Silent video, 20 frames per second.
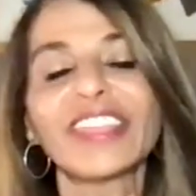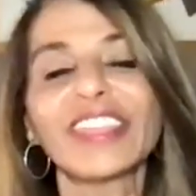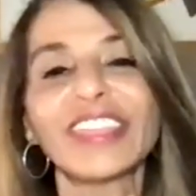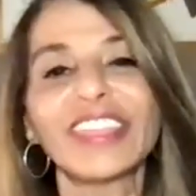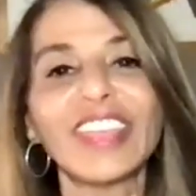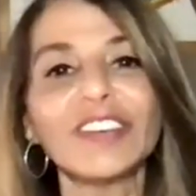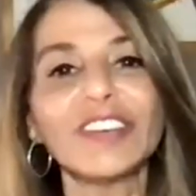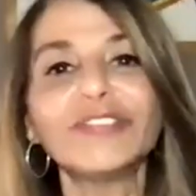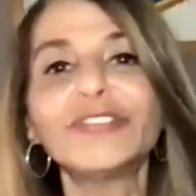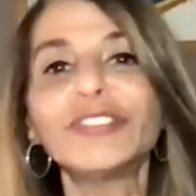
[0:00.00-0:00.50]

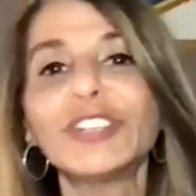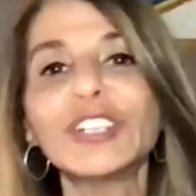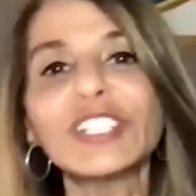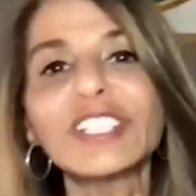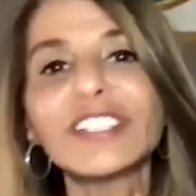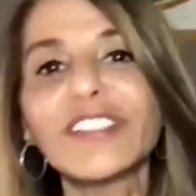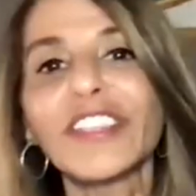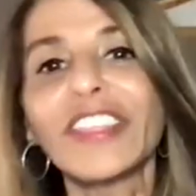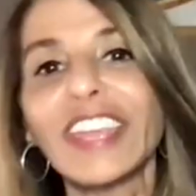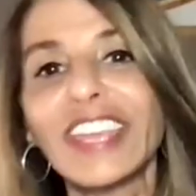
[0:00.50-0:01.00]
the
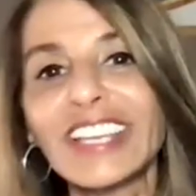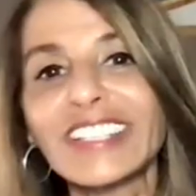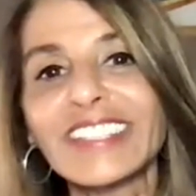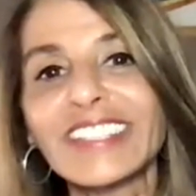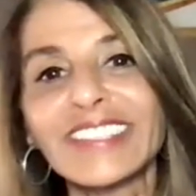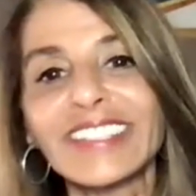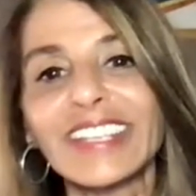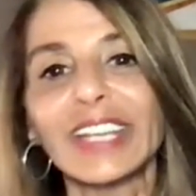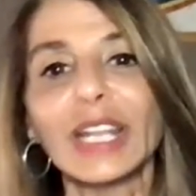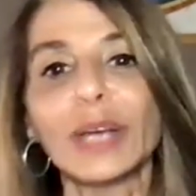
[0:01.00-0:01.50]
first
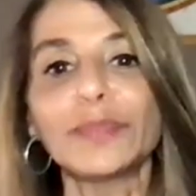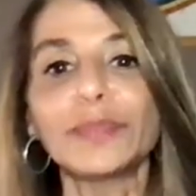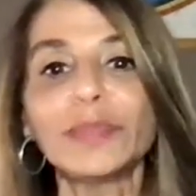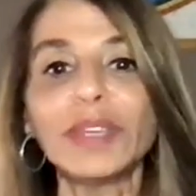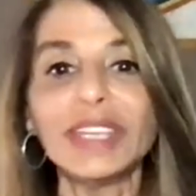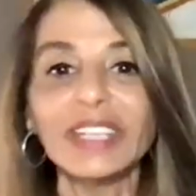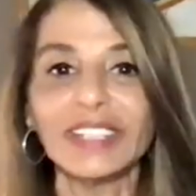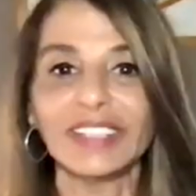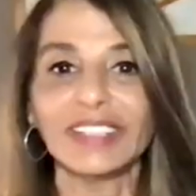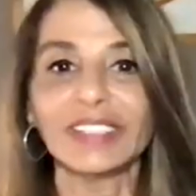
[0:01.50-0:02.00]
things that
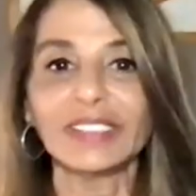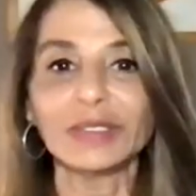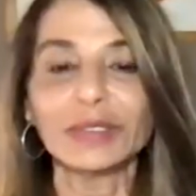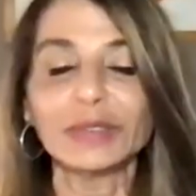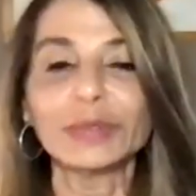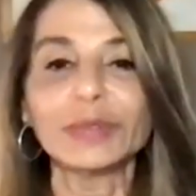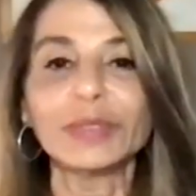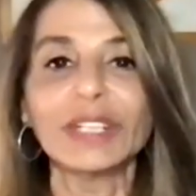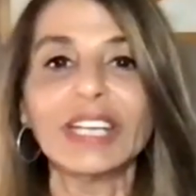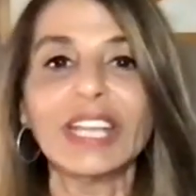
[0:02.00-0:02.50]
appear
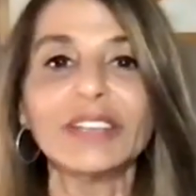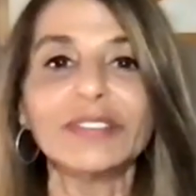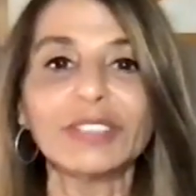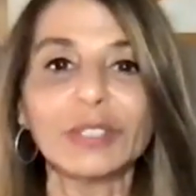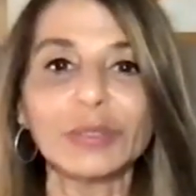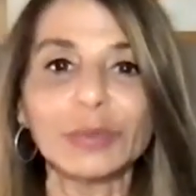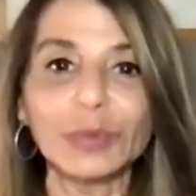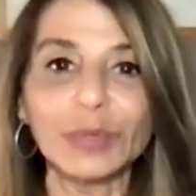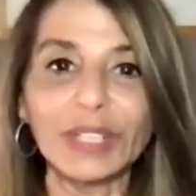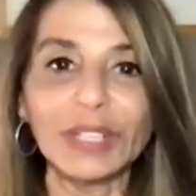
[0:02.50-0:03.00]

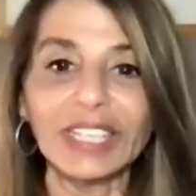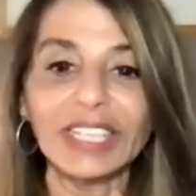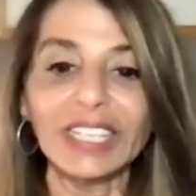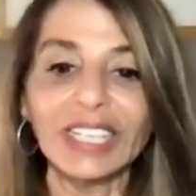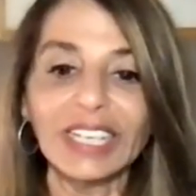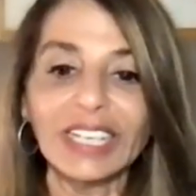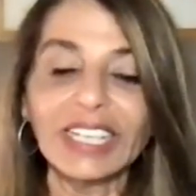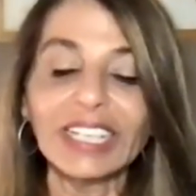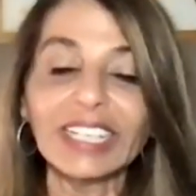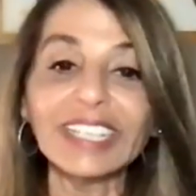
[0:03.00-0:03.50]
whenever
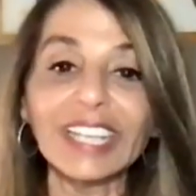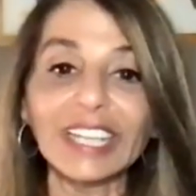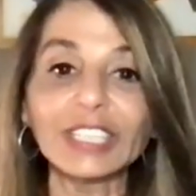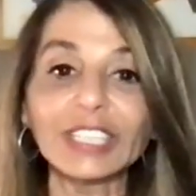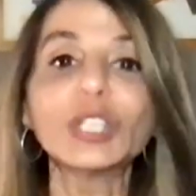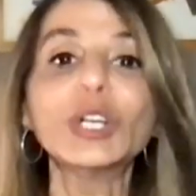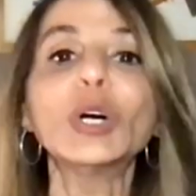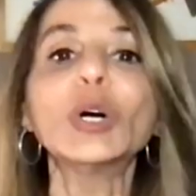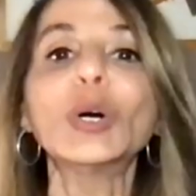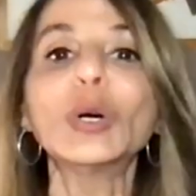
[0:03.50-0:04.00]
we let
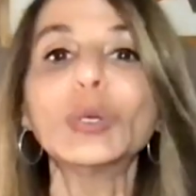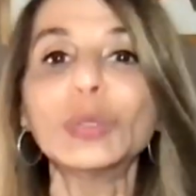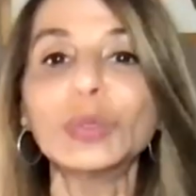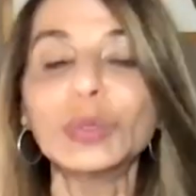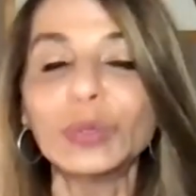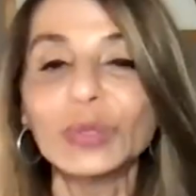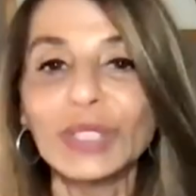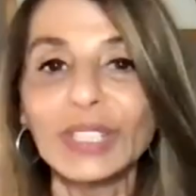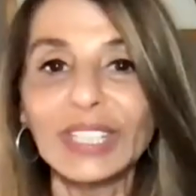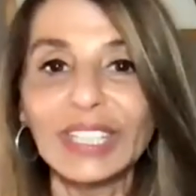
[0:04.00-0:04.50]

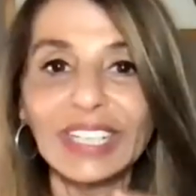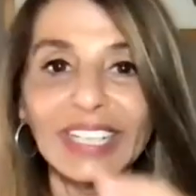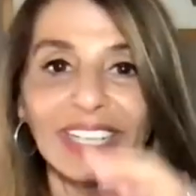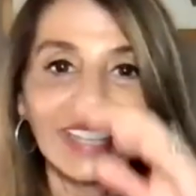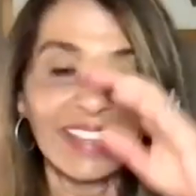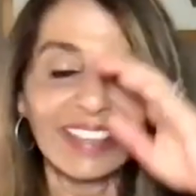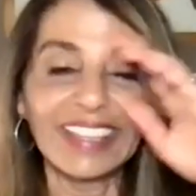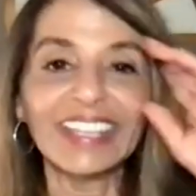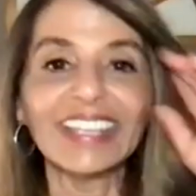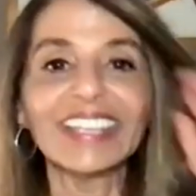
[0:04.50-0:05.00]
go
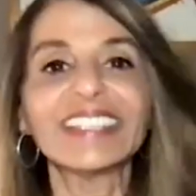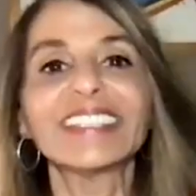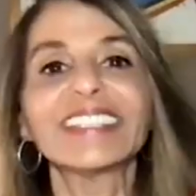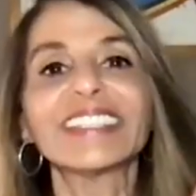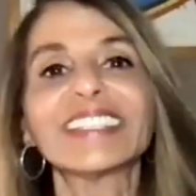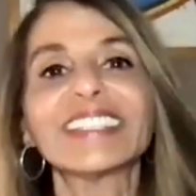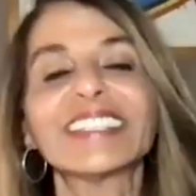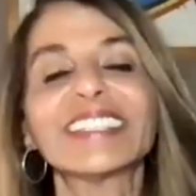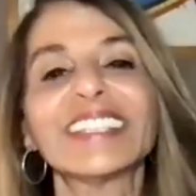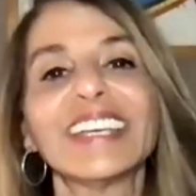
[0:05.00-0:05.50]

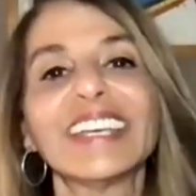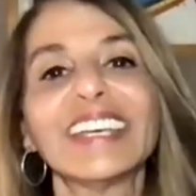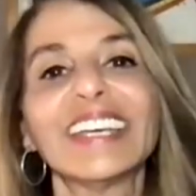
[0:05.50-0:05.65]
this